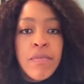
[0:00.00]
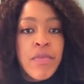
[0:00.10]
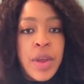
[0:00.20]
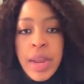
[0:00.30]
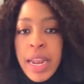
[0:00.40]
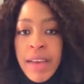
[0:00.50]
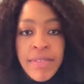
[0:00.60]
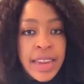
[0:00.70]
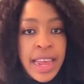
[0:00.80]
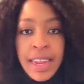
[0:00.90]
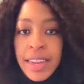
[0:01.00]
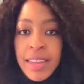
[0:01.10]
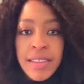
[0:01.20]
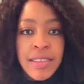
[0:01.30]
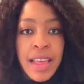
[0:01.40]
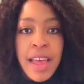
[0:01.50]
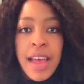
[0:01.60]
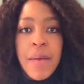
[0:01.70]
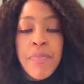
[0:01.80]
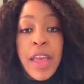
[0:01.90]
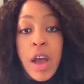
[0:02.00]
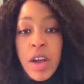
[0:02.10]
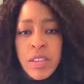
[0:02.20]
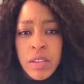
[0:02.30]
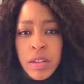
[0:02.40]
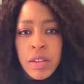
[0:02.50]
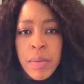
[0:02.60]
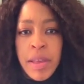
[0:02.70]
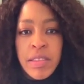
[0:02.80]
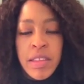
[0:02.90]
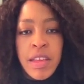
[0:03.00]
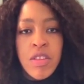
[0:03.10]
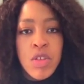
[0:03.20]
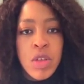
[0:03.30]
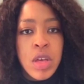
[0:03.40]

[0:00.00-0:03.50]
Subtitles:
very lovely ladies. They are still in the message.